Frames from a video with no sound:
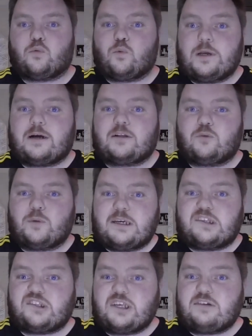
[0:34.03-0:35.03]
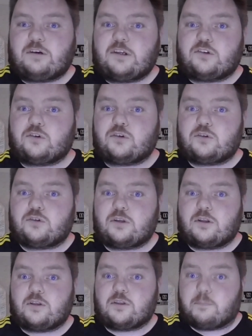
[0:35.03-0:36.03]
We are doing a series called
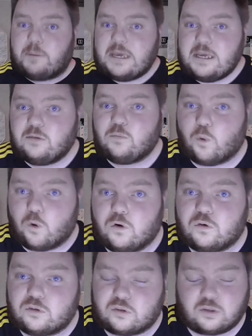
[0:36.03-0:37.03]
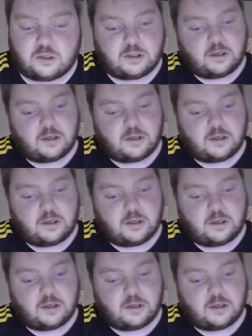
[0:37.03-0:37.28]
The Bean Wars.